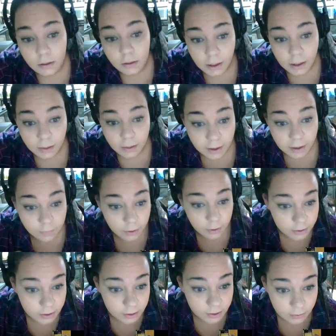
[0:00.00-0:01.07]
Like my water
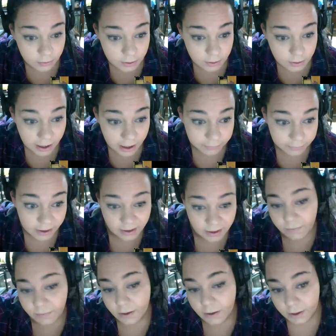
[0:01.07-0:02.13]
is so soft, I have a
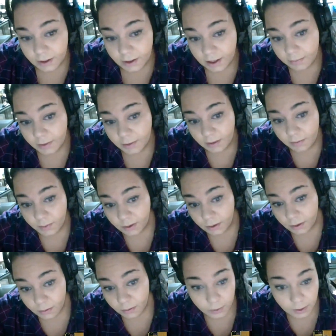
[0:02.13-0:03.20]
hard time keeping
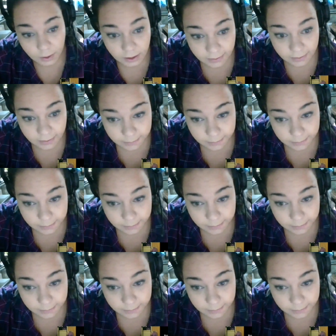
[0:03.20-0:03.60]
guppies.